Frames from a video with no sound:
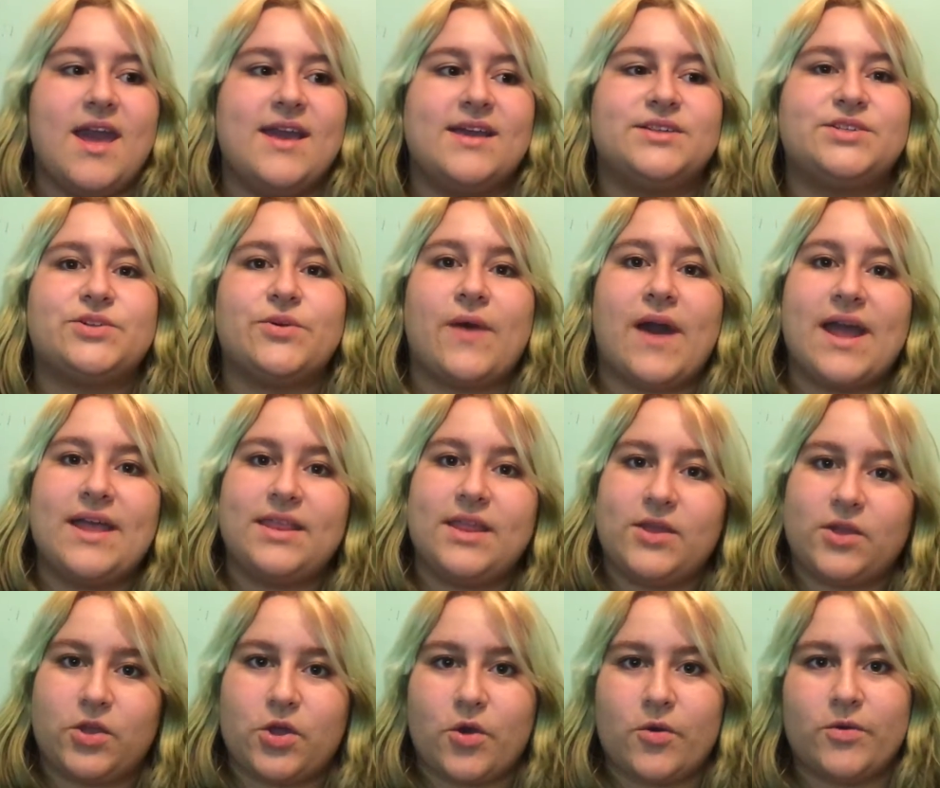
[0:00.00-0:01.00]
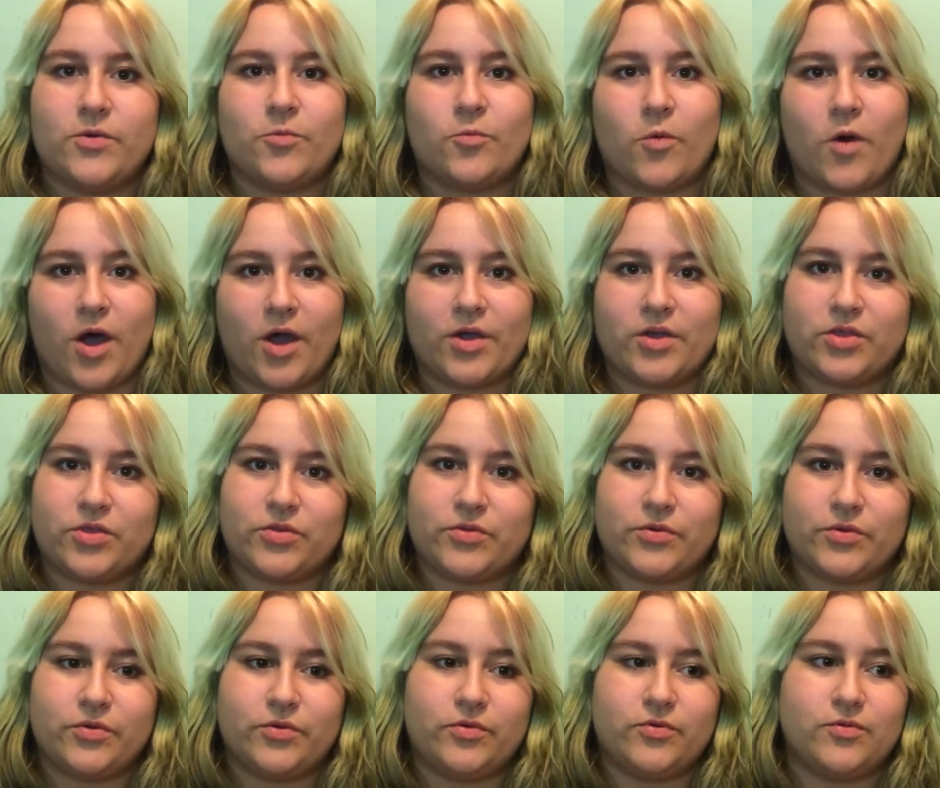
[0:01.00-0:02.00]
And so I, like, go and walk
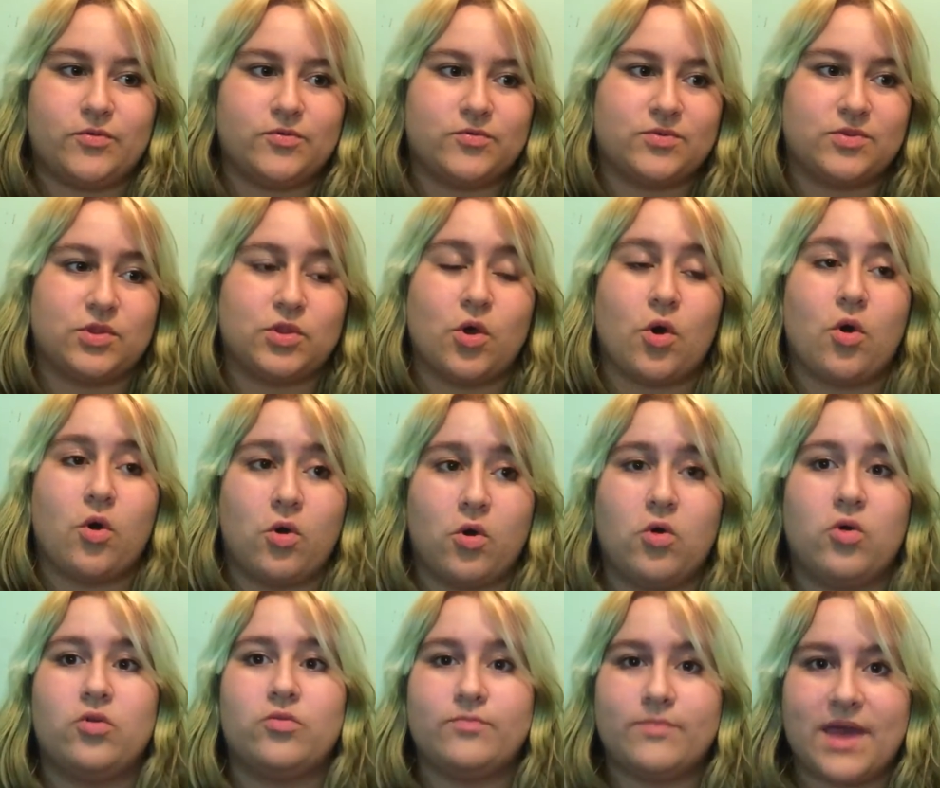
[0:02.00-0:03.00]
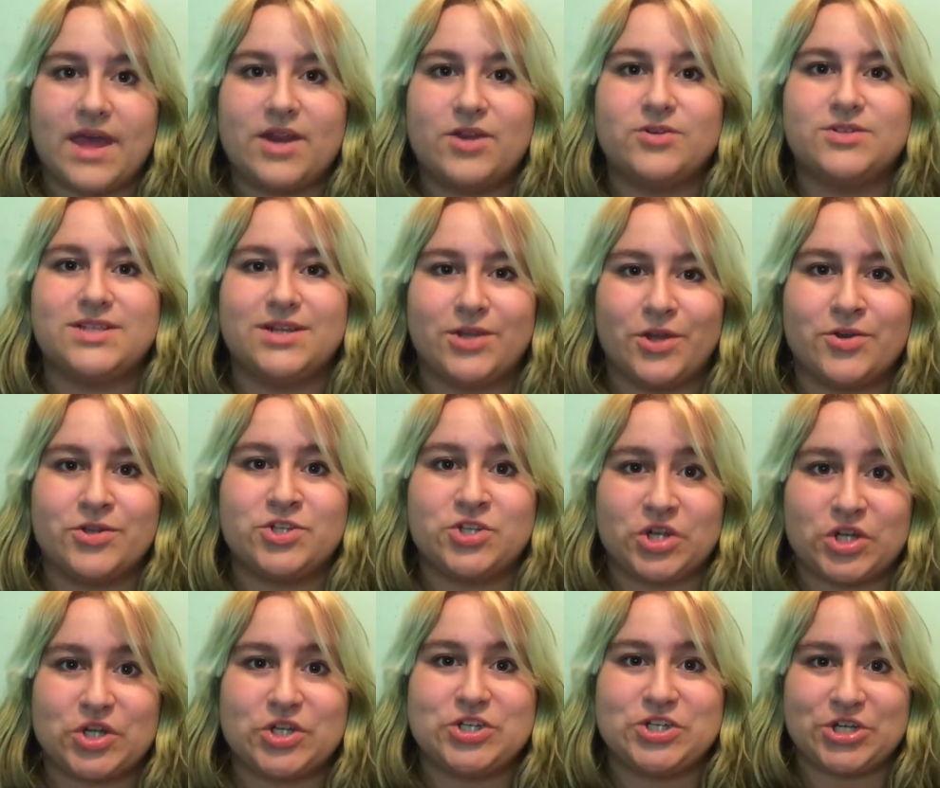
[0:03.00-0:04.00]
through the whole Meadows and go
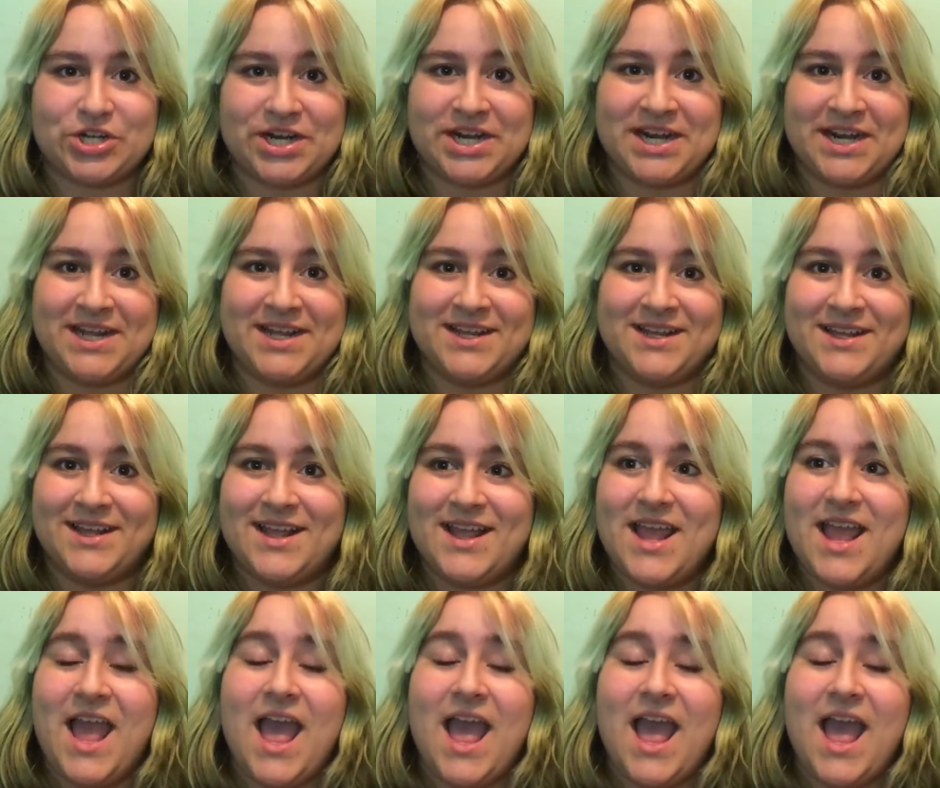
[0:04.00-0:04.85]
trick-or-treating.